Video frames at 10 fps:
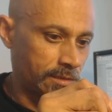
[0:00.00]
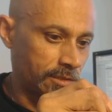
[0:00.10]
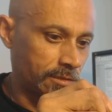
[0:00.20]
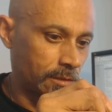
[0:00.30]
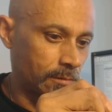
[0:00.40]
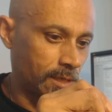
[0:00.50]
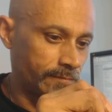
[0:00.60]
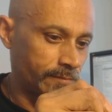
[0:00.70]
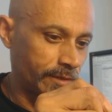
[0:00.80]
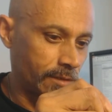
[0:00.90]
Show
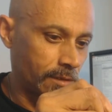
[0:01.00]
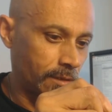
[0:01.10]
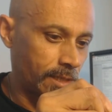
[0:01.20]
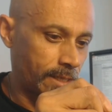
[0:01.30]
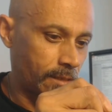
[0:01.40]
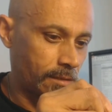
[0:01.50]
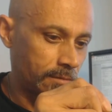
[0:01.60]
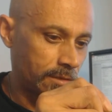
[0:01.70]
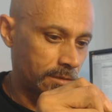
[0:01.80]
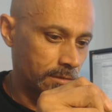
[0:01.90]
off with your
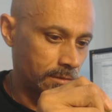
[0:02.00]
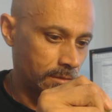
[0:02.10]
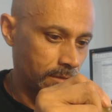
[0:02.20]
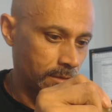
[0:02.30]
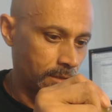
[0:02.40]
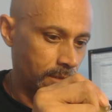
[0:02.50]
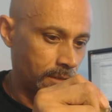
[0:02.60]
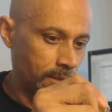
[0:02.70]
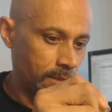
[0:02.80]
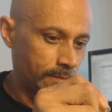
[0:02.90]
clouds.
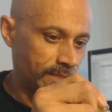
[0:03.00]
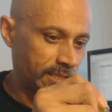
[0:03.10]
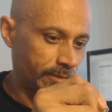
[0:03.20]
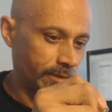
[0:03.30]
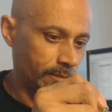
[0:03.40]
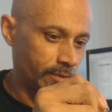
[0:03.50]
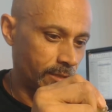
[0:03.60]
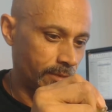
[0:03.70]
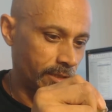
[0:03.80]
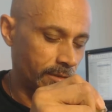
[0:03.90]
That's when you're in
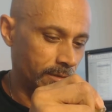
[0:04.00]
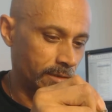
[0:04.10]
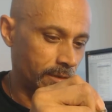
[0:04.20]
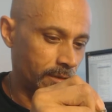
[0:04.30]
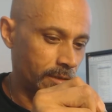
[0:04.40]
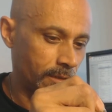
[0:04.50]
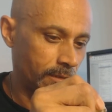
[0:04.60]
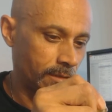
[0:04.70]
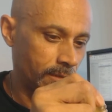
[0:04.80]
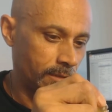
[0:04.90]
public or in the
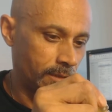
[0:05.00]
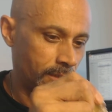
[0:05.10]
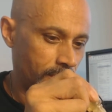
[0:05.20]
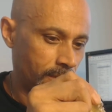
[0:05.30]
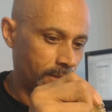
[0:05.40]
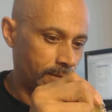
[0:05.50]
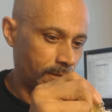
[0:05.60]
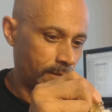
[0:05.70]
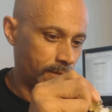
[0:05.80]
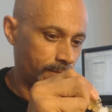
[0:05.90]
car.
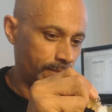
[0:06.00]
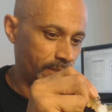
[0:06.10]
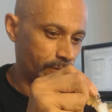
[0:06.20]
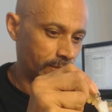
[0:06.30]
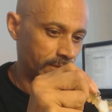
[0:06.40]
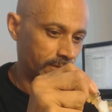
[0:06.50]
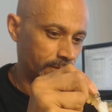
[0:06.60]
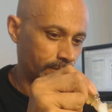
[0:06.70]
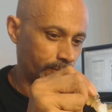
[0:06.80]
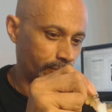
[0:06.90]
People just
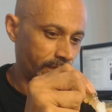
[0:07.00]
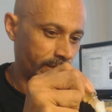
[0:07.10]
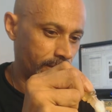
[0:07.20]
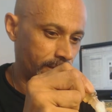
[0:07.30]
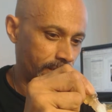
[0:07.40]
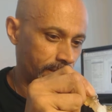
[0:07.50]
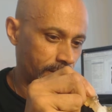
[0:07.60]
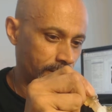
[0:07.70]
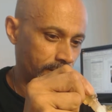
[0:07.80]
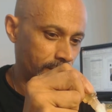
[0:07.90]
break their neck
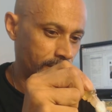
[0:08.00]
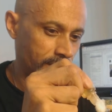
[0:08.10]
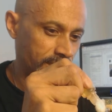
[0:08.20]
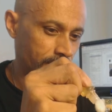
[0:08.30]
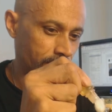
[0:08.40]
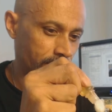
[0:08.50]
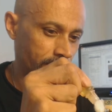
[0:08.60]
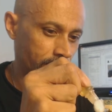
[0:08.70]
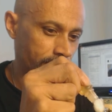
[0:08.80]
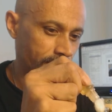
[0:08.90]
to turn around and say, where the
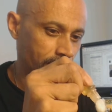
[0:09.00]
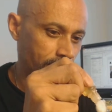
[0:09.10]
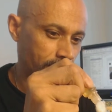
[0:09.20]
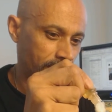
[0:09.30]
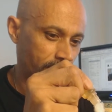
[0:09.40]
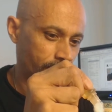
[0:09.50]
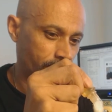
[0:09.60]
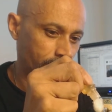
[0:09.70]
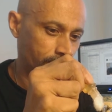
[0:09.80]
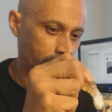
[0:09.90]
hell that cloud came
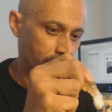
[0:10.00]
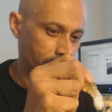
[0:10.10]
from.